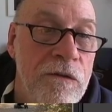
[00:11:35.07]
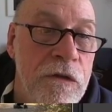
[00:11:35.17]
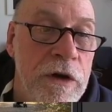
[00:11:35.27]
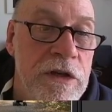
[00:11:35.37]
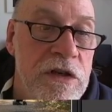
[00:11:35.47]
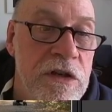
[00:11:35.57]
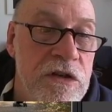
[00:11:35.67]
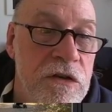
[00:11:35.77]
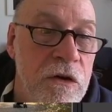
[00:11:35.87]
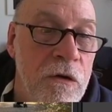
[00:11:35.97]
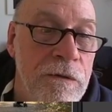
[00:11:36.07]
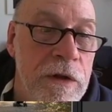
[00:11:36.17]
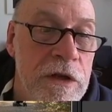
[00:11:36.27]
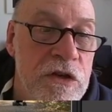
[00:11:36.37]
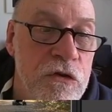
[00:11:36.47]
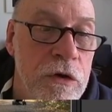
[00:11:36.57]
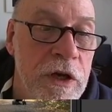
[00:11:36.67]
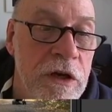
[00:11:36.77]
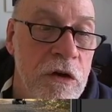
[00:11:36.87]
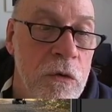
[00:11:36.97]
For instance, over this
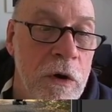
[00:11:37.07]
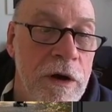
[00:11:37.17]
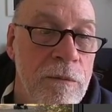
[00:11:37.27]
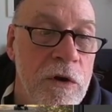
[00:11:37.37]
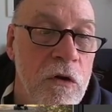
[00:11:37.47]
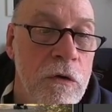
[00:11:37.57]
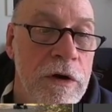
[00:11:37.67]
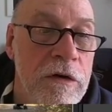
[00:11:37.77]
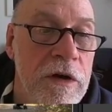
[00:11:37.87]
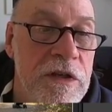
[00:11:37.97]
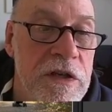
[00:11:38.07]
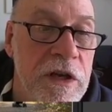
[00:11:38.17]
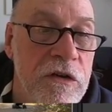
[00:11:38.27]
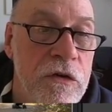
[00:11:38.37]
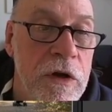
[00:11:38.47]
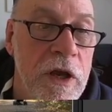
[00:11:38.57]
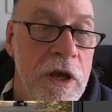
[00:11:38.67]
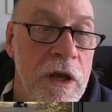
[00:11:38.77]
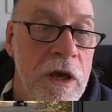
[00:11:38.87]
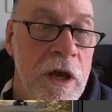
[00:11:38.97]
tree, I don't want them going across that
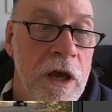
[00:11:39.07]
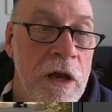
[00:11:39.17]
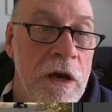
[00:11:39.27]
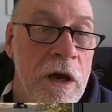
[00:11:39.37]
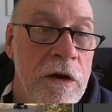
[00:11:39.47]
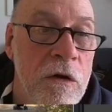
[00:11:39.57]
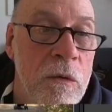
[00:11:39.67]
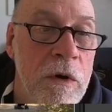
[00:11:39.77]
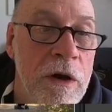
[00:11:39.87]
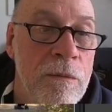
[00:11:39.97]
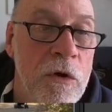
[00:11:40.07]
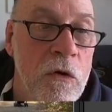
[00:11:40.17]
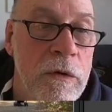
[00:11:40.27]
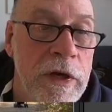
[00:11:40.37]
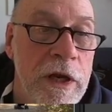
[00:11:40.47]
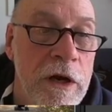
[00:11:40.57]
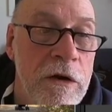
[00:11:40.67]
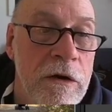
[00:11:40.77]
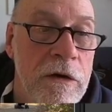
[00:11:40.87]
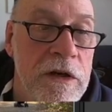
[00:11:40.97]
tree, and I don't want them going
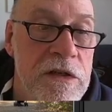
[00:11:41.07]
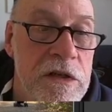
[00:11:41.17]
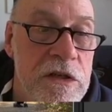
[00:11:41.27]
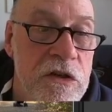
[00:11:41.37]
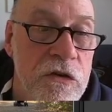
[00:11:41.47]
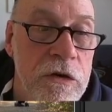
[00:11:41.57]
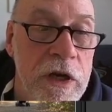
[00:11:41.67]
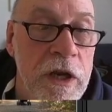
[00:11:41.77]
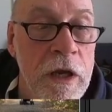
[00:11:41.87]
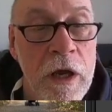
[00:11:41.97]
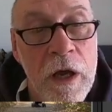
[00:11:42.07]
here across this tree.